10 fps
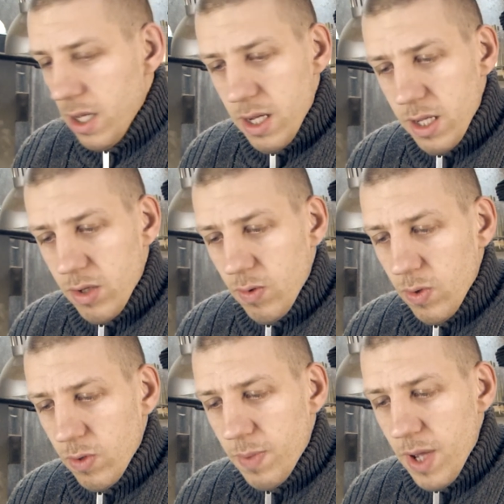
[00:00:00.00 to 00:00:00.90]
It
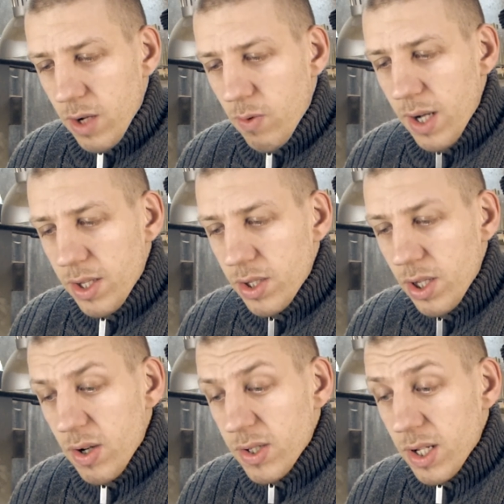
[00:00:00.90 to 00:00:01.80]
would be quite
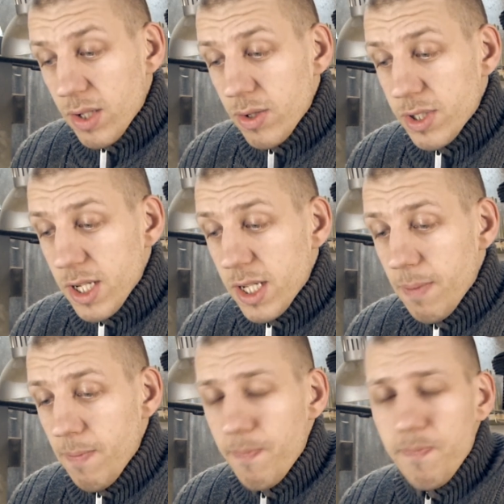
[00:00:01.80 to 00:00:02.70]
interesting to see
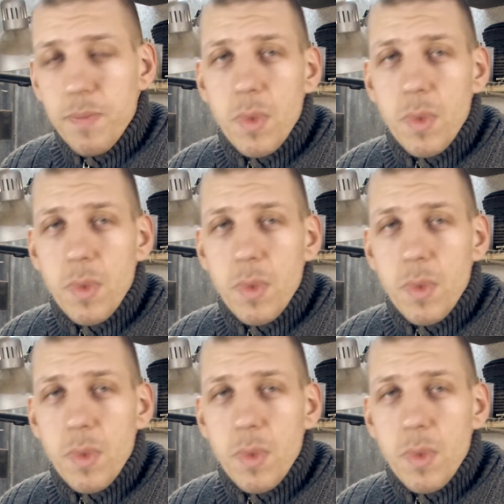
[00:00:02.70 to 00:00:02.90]
them.